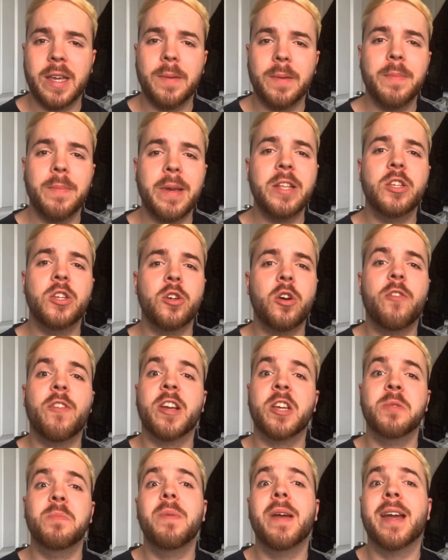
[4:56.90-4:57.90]
means you're
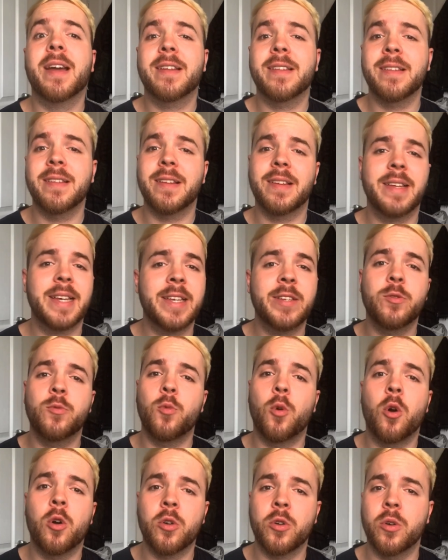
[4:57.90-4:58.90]
expecting at least
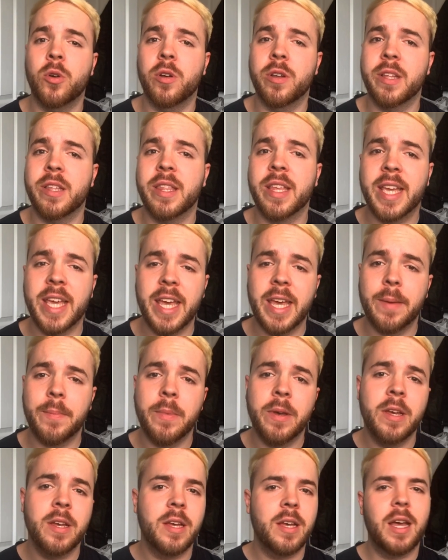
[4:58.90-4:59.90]
one goal in the game.
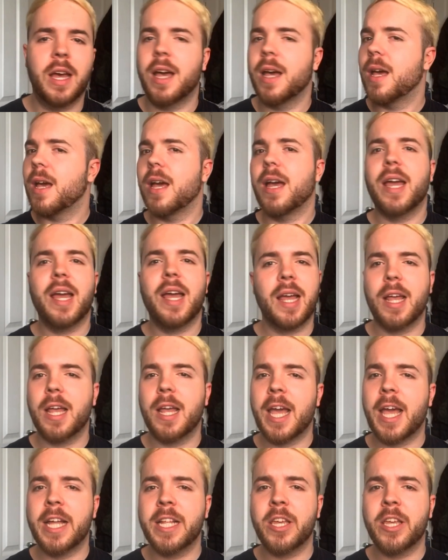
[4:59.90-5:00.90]

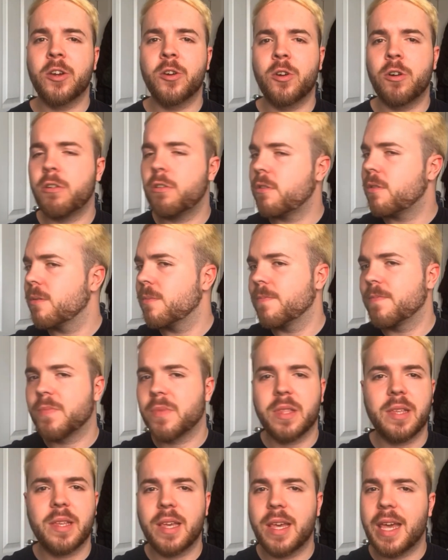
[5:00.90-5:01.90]
any goal,
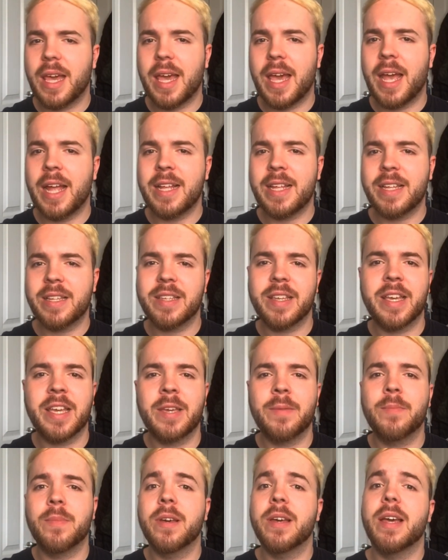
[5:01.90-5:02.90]
any
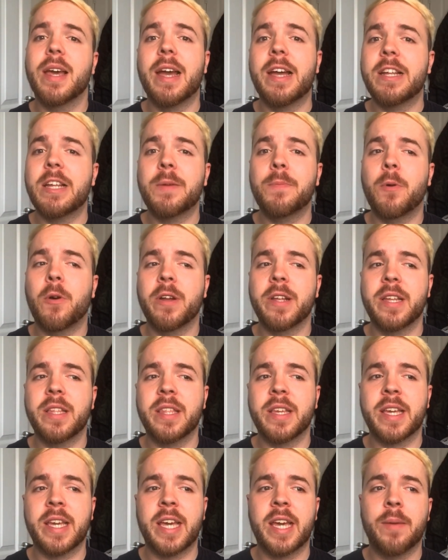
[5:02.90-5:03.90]
team, any point in the
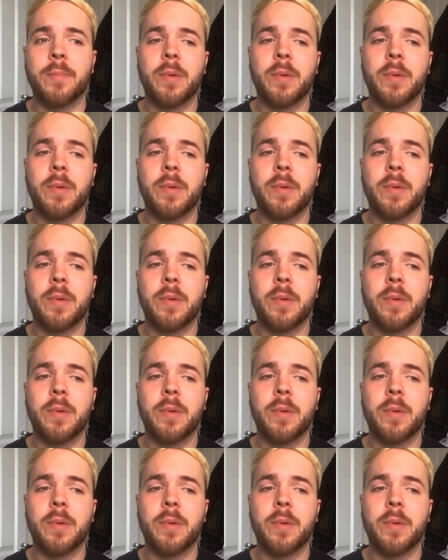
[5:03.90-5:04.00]
game,